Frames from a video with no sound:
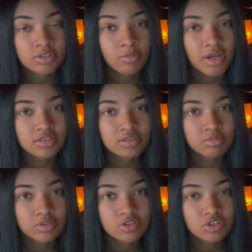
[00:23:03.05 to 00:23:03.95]
so minus some
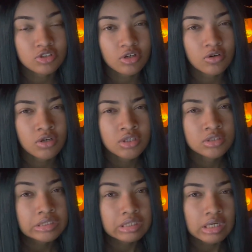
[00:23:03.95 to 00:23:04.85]
points, you know.
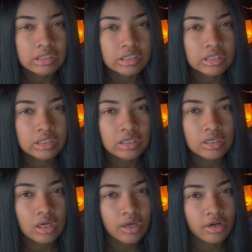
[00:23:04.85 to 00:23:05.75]

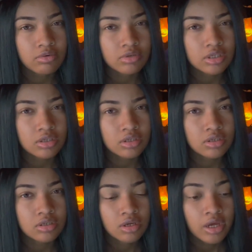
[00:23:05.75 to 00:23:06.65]
Skully, Harry,
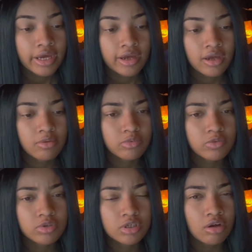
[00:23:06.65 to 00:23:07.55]
and
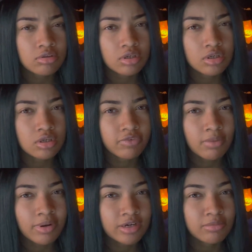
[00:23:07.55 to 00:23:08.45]
we, we call it uh,
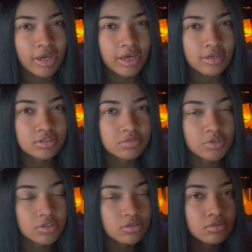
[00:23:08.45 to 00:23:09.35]
Vampire Max,
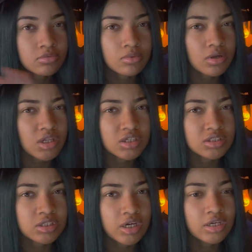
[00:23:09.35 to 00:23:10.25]
but we'll let it
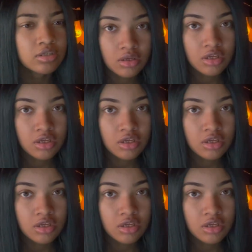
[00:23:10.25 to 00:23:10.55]
slide.